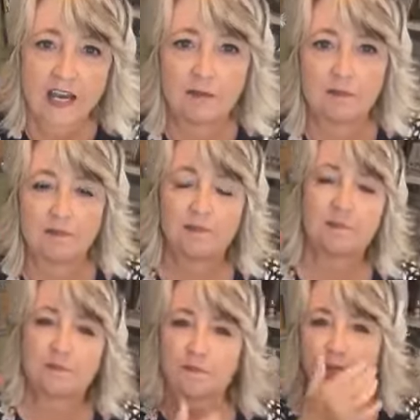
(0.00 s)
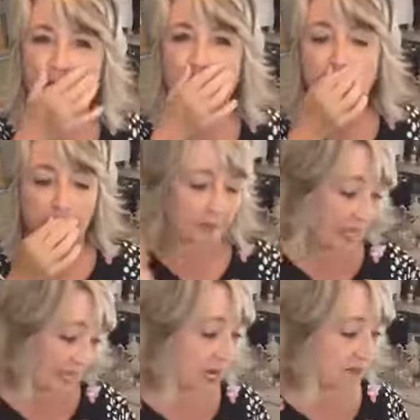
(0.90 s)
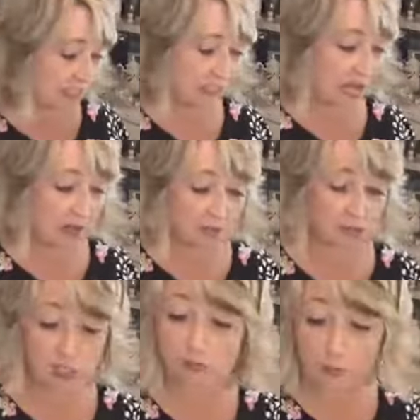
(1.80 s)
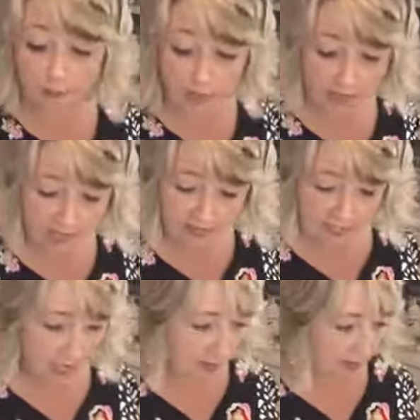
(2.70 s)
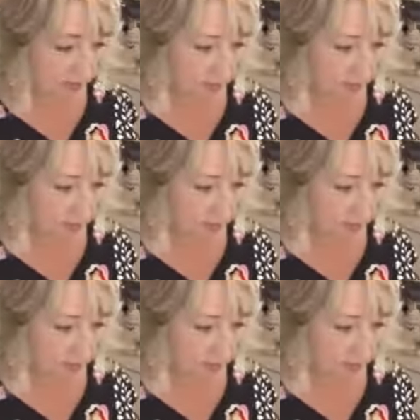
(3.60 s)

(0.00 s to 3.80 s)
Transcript: Um, and I'll get I'll just reply in the